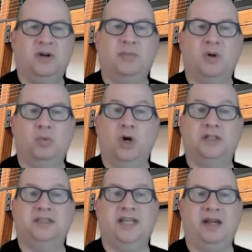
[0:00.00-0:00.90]
from a
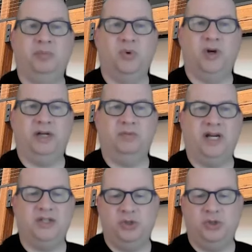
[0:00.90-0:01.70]
work standpoint, right?